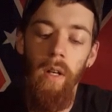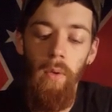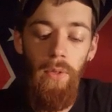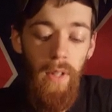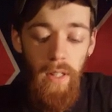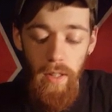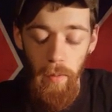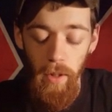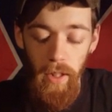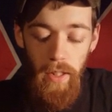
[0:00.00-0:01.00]
Now,
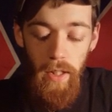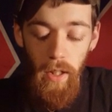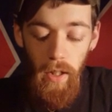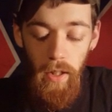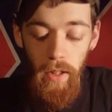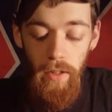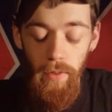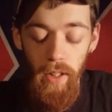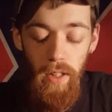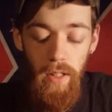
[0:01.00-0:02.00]
deassembling this gun, it is
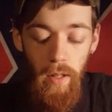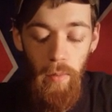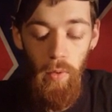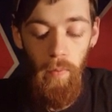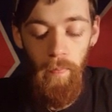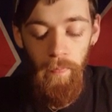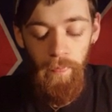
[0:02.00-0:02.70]
fairly simple.